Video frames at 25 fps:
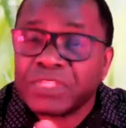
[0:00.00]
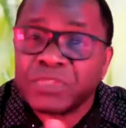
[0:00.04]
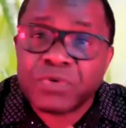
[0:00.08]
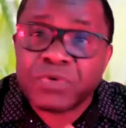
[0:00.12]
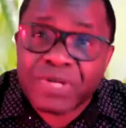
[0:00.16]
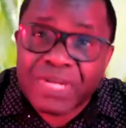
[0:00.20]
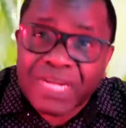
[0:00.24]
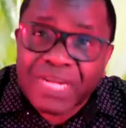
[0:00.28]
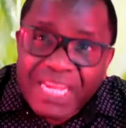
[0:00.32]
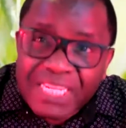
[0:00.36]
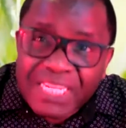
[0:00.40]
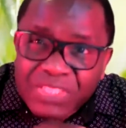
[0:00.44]
You
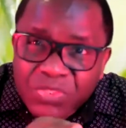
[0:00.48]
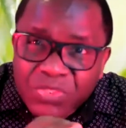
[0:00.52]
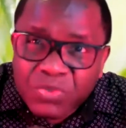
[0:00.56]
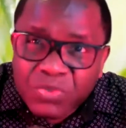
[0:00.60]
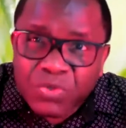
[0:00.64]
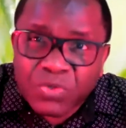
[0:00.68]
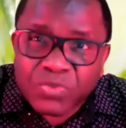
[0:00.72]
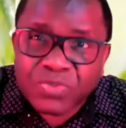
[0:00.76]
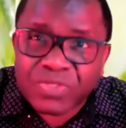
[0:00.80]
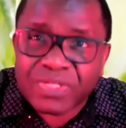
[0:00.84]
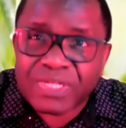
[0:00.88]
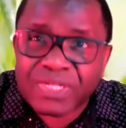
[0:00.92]
can't
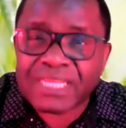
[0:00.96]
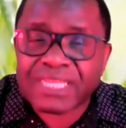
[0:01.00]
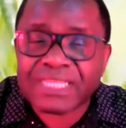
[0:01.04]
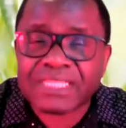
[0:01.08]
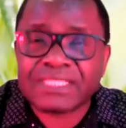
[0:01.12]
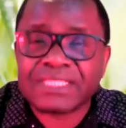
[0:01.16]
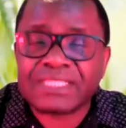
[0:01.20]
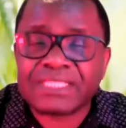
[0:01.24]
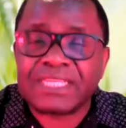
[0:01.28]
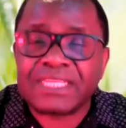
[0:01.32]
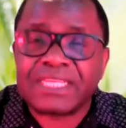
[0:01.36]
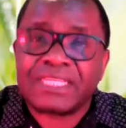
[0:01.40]
go the
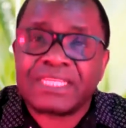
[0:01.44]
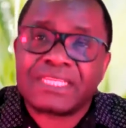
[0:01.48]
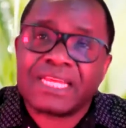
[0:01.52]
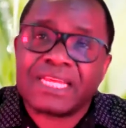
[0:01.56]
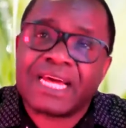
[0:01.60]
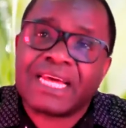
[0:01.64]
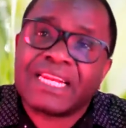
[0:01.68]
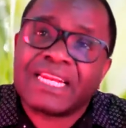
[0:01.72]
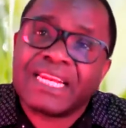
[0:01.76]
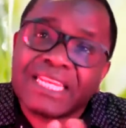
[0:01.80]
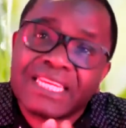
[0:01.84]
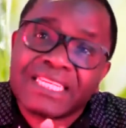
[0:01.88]
next stage
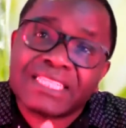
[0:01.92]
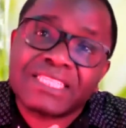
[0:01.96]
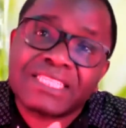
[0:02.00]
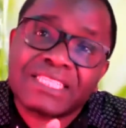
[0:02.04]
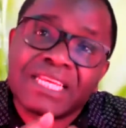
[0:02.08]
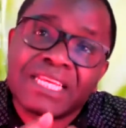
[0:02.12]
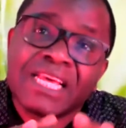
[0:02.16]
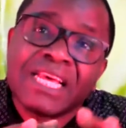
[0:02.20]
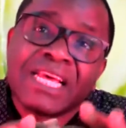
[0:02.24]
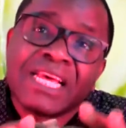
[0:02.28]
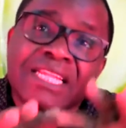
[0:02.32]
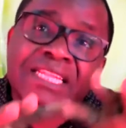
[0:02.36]
unless